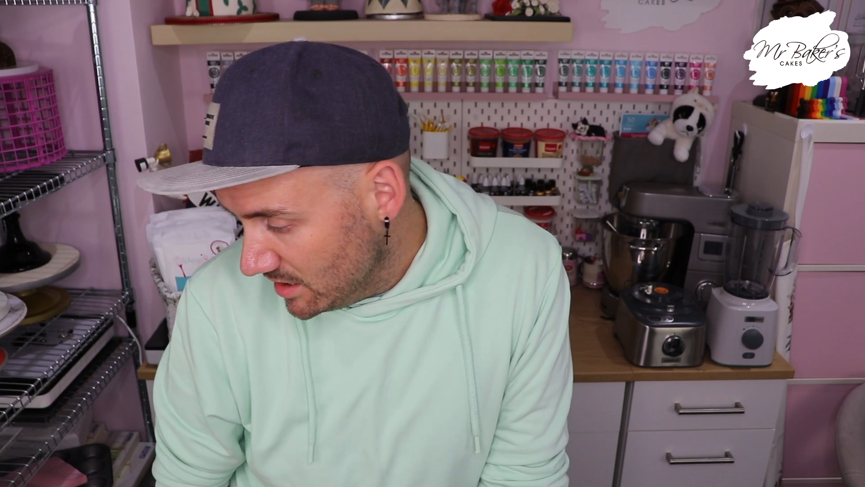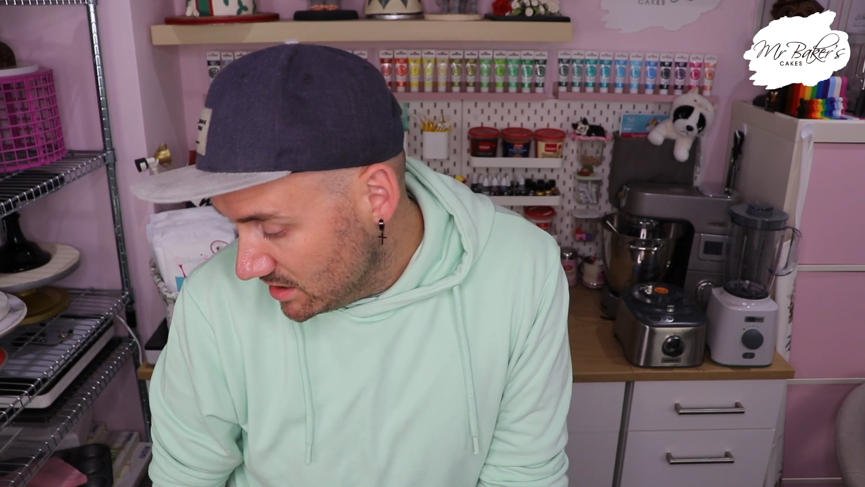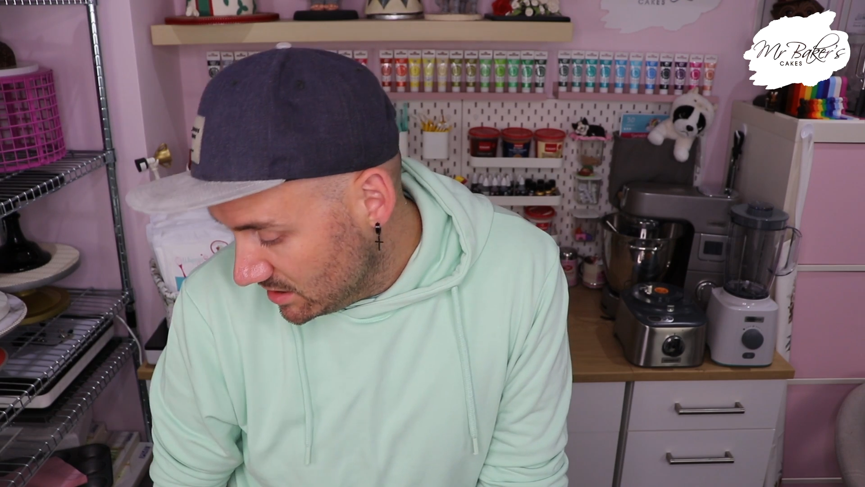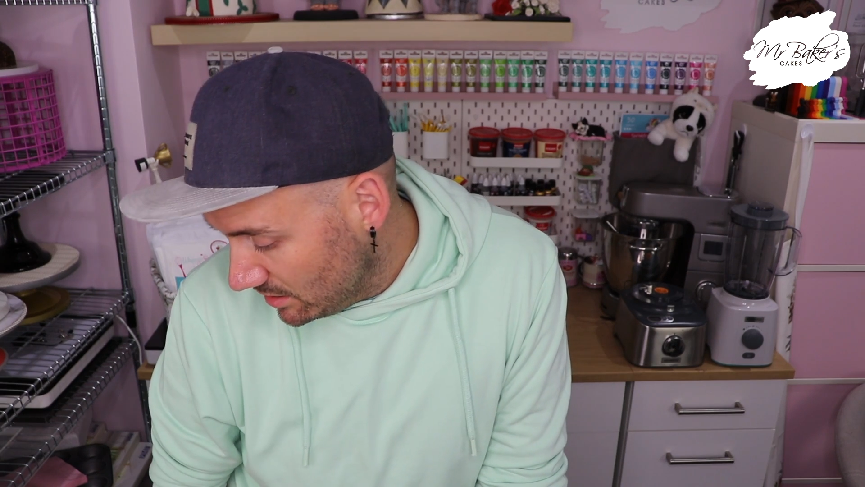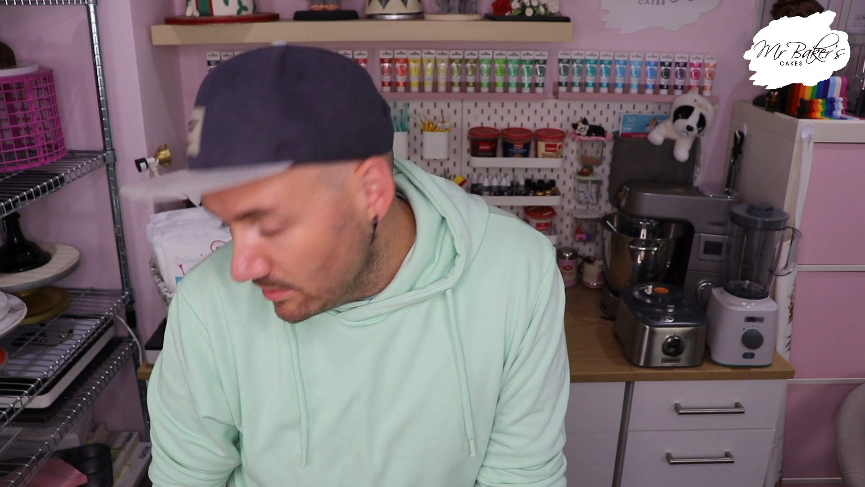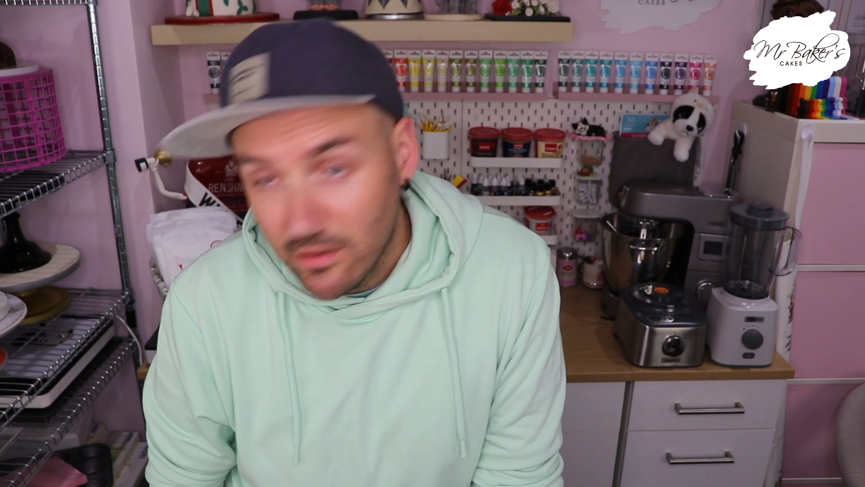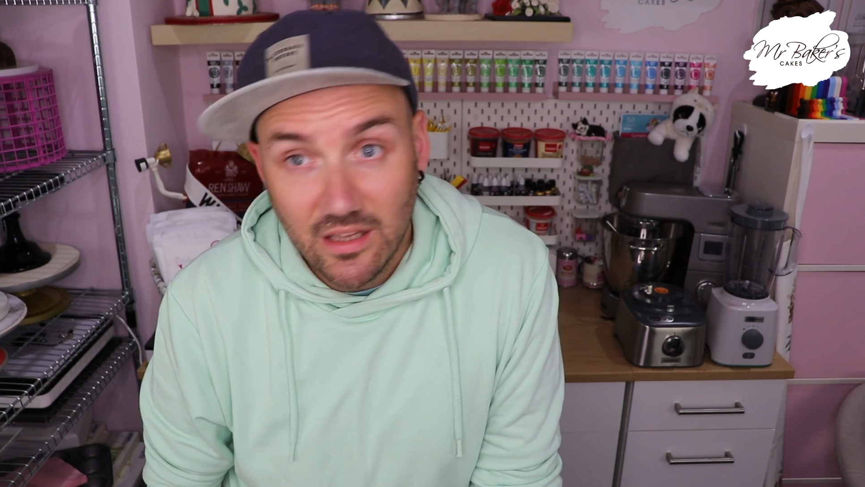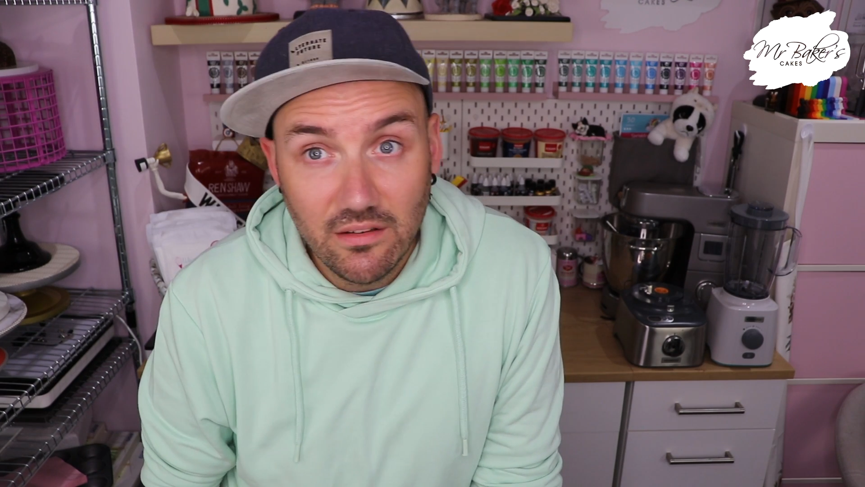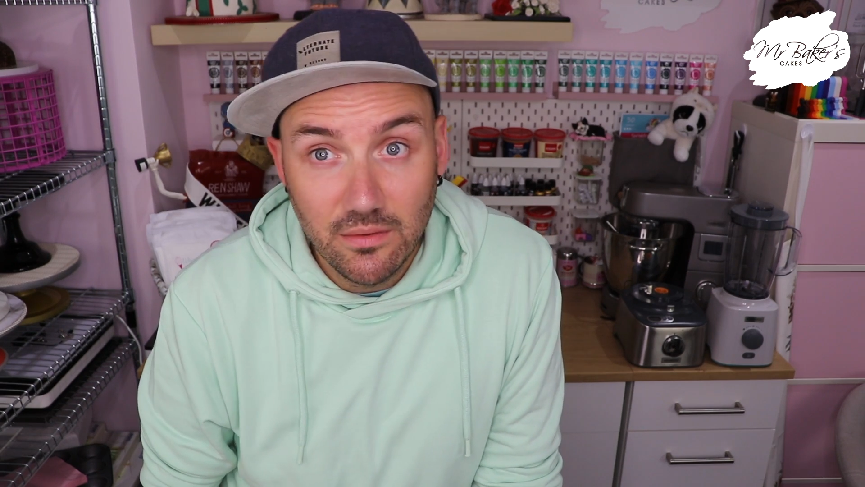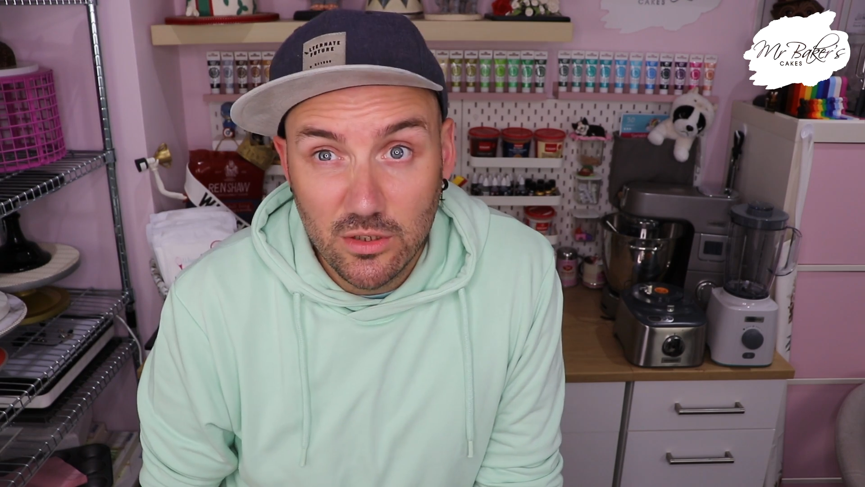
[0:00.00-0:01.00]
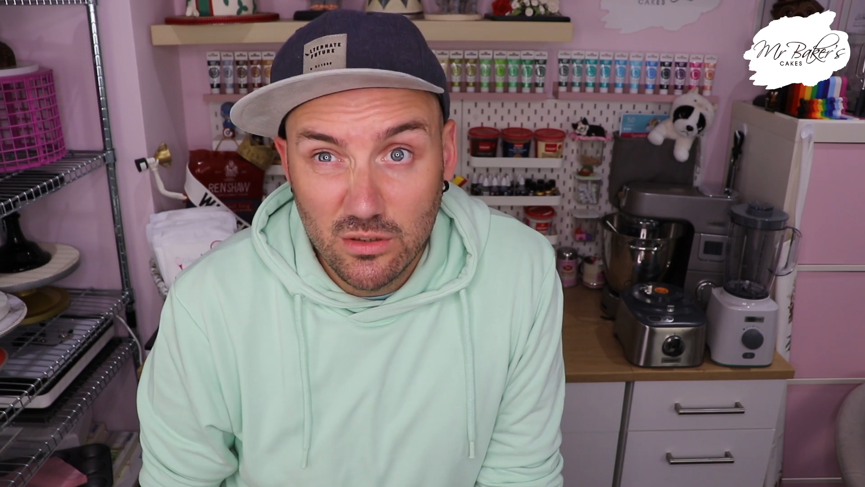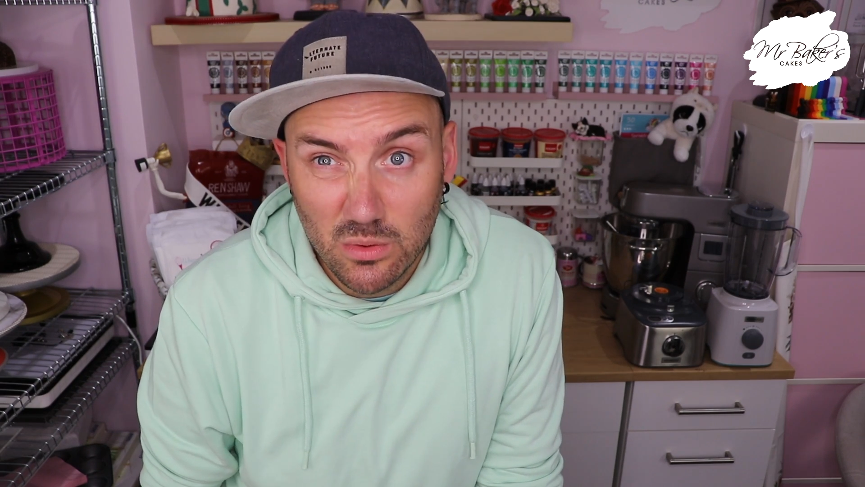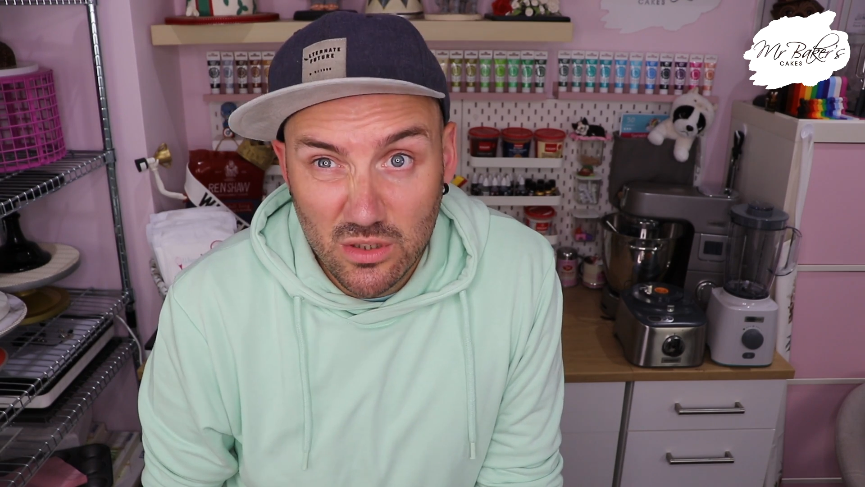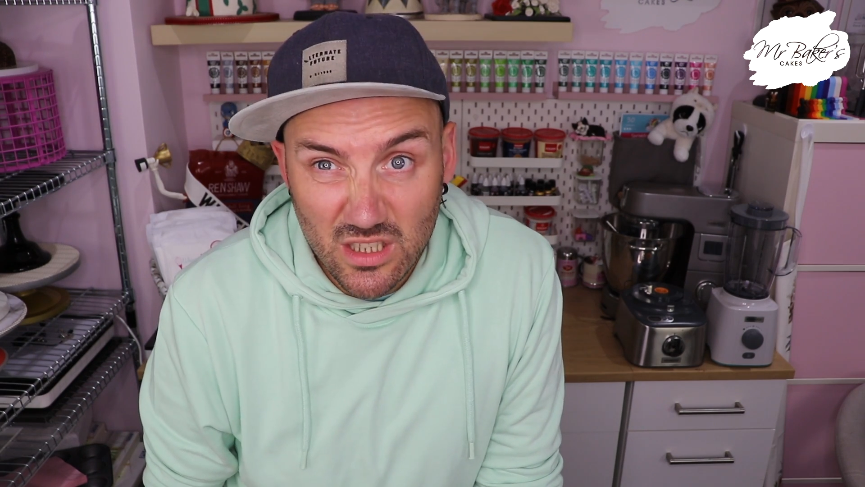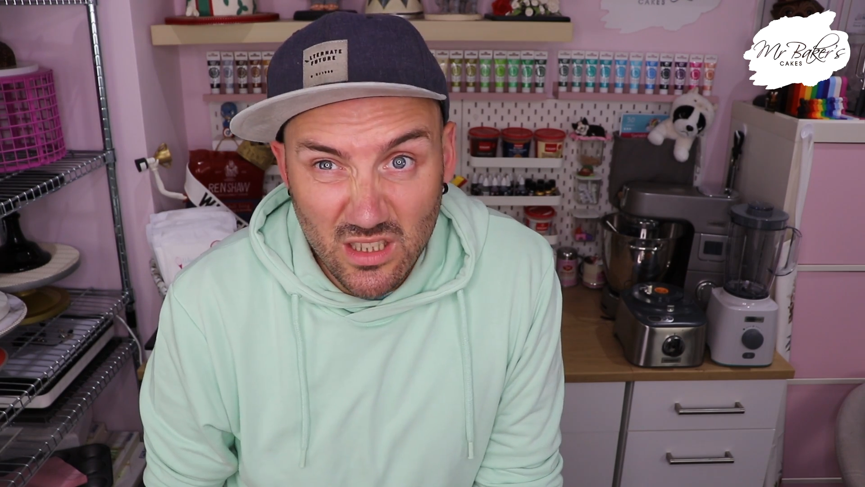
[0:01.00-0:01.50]
So thanks so much for
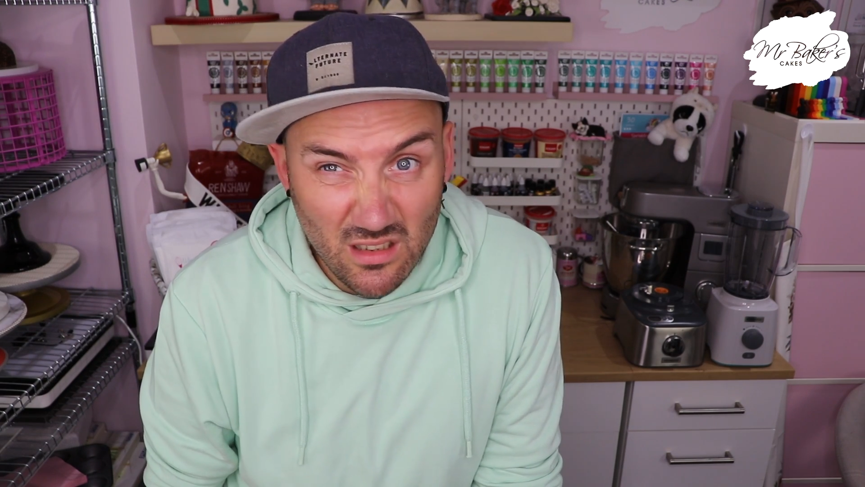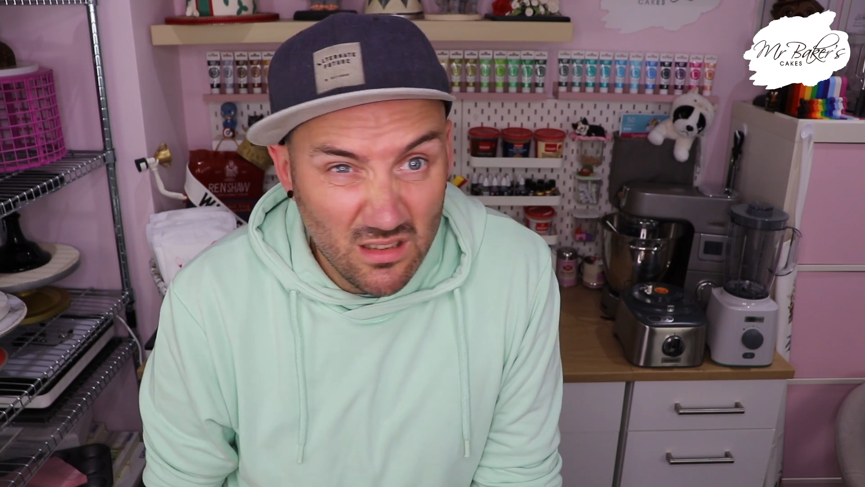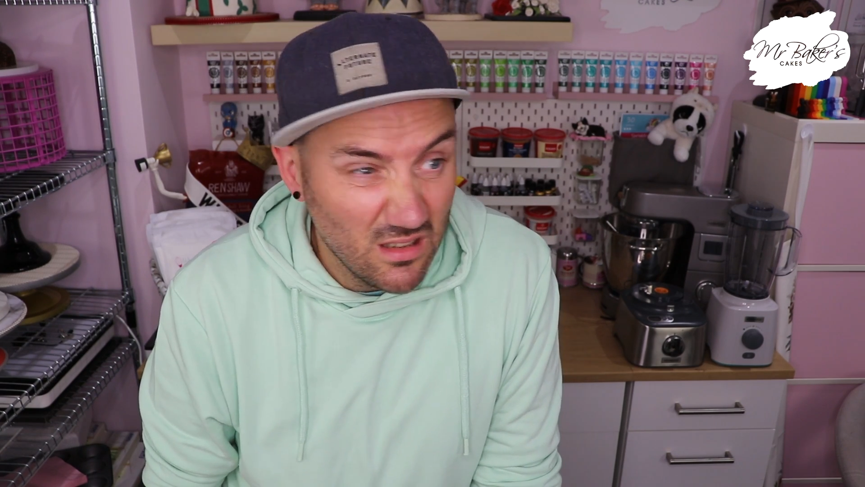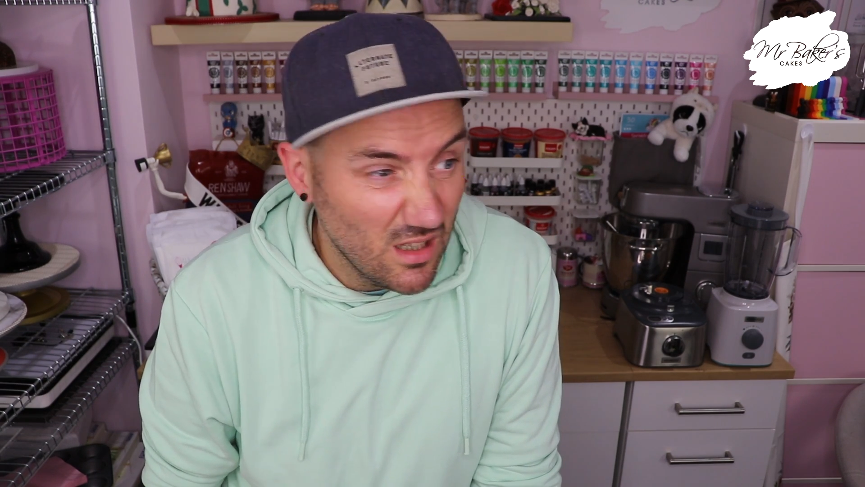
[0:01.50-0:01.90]
watching